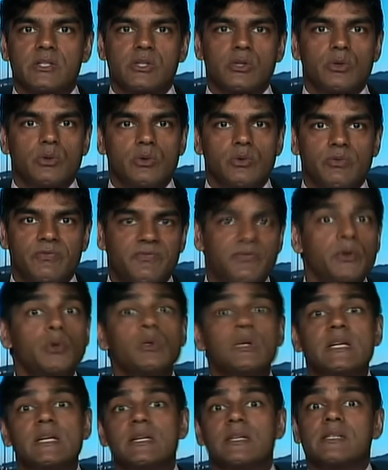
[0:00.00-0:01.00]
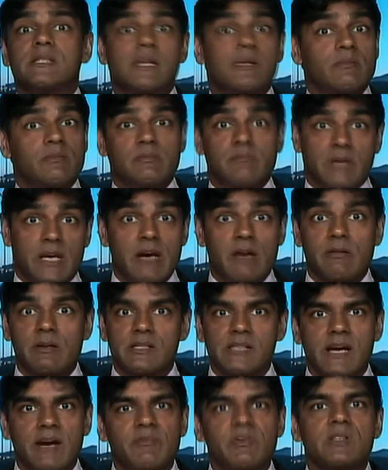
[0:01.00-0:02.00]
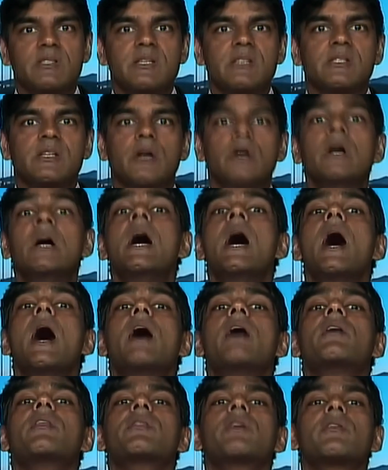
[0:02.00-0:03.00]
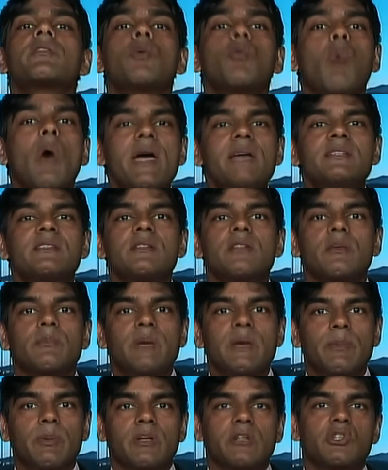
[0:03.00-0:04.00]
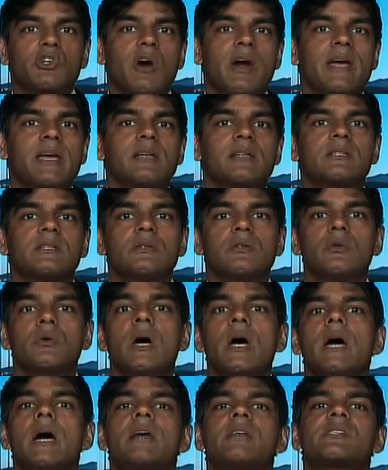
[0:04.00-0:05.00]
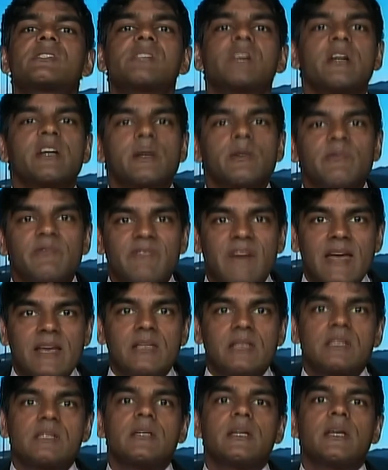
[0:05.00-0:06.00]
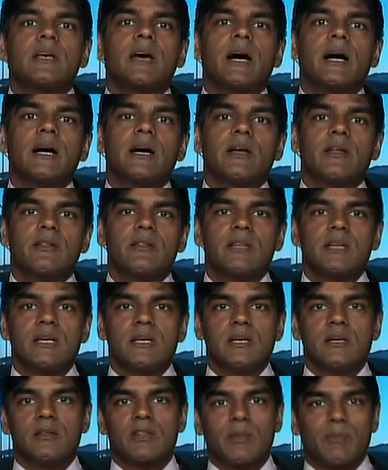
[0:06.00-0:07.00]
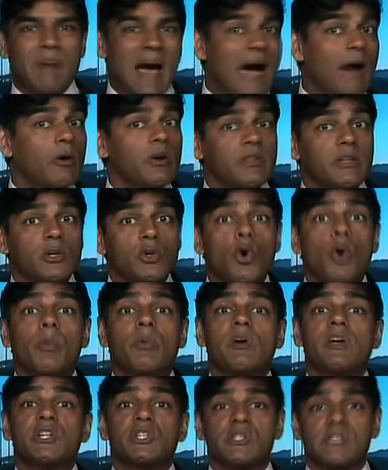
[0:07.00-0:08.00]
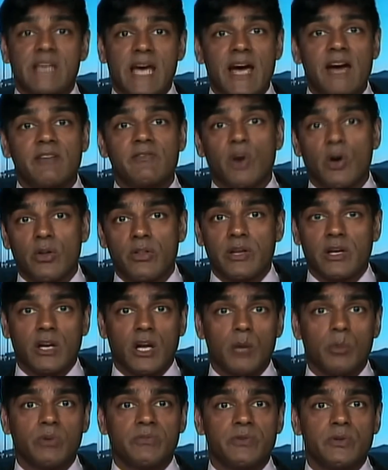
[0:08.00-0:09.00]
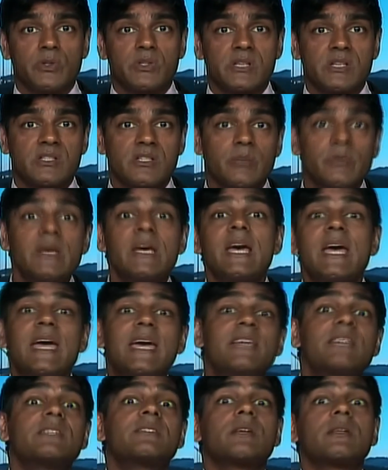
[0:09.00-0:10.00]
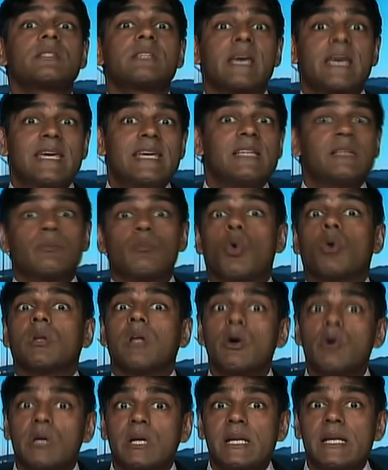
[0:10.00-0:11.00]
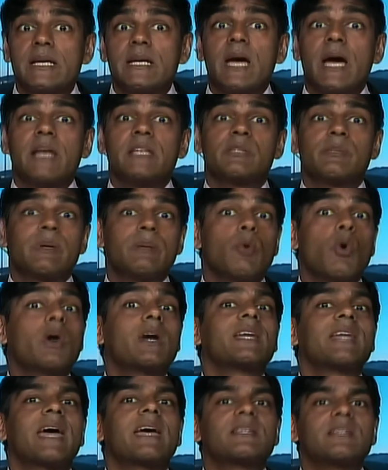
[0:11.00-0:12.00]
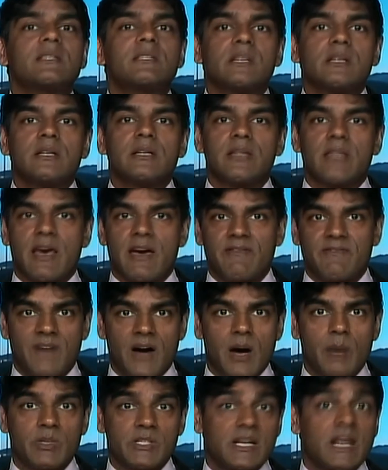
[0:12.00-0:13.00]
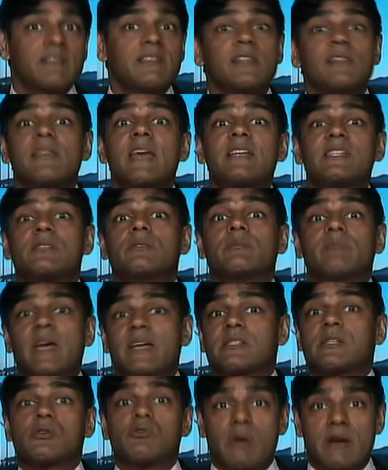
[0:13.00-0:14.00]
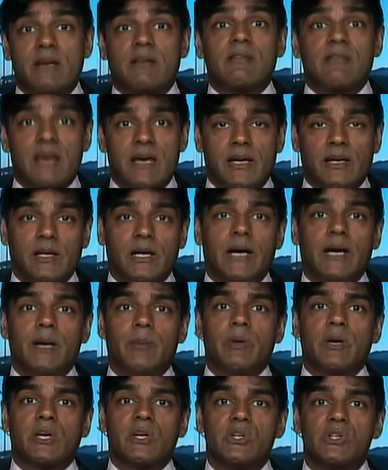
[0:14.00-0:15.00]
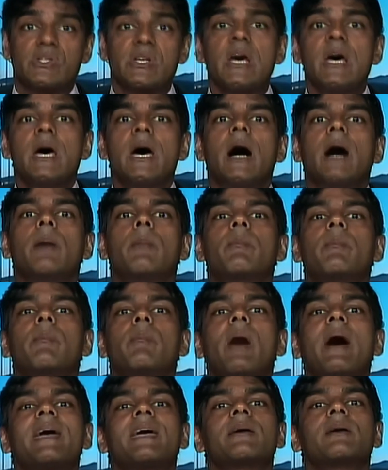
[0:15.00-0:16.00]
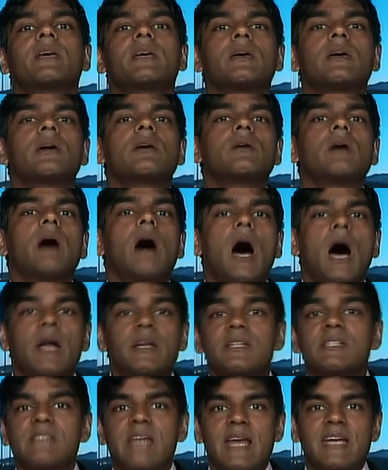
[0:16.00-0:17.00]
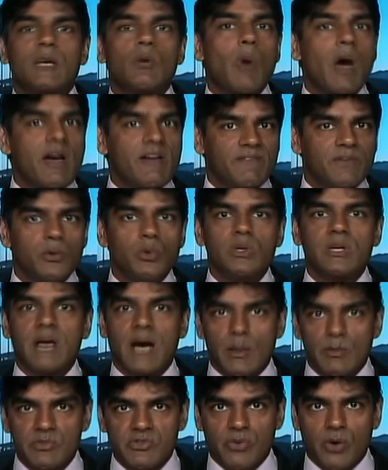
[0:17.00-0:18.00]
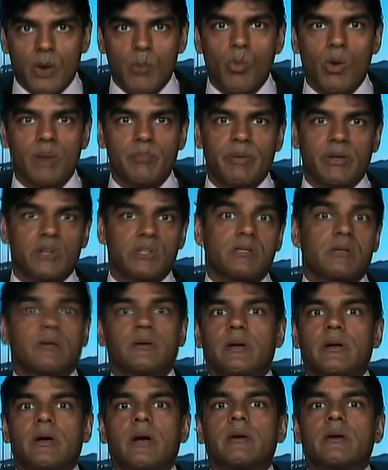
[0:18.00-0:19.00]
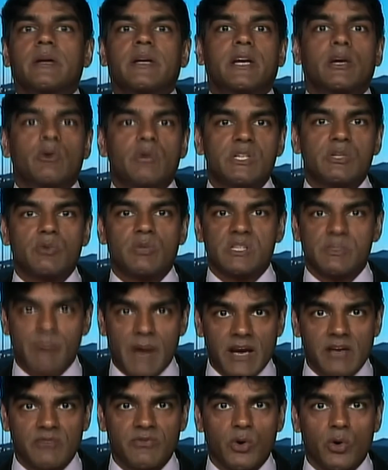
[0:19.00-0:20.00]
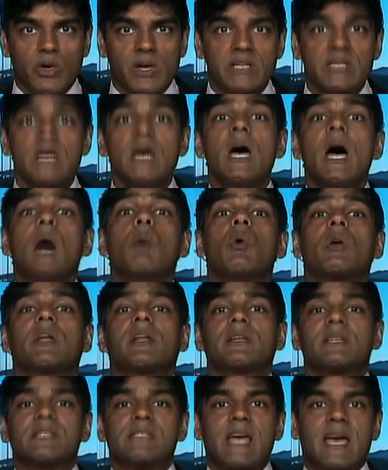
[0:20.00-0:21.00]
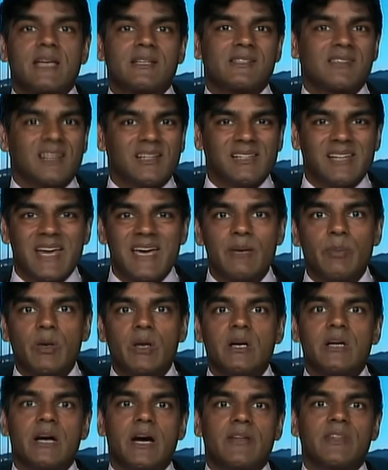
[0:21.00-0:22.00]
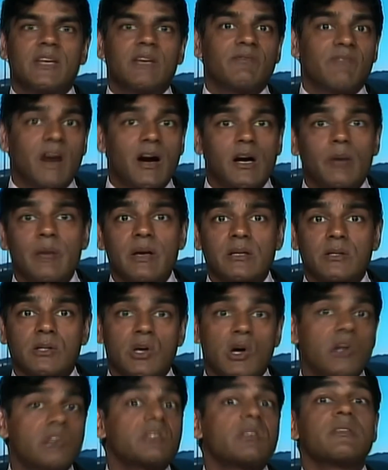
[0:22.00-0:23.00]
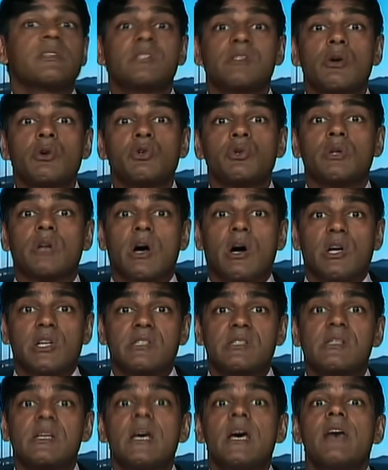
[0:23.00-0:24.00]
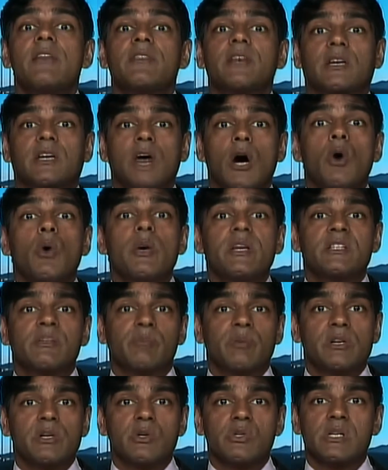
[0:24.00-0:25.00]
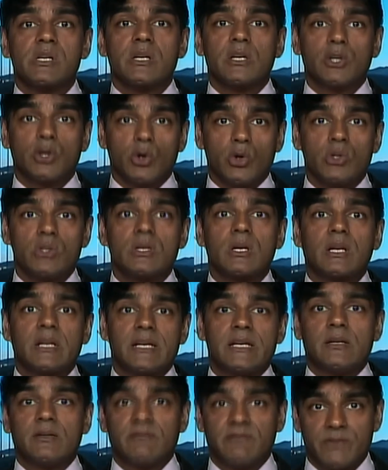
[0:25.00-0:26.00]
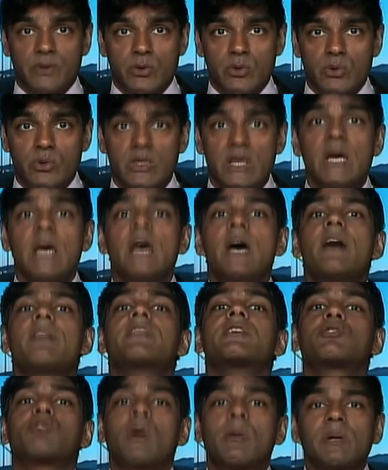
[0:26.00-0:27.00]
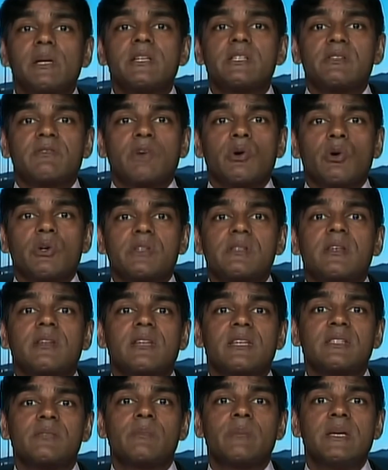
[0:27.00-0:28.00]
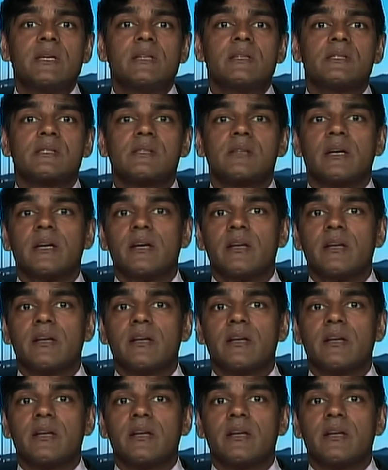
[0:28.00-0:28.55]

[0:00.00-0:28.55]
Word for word: to foodies in here in San Francisco, uh, the, the ways that the people are trying to circumvent Uh, the, the power that corporations have on the global food system is to eat more locally and to be more connected to their farmers. And I think that that's a, that's a great thing, uh, because uh, by understanding where food comes from, one builds a, a, an increased respect for it, and one understands the labor and the environmental costs and the social costs that go into producing good, clean food. The trouble is, of course, that this means uh,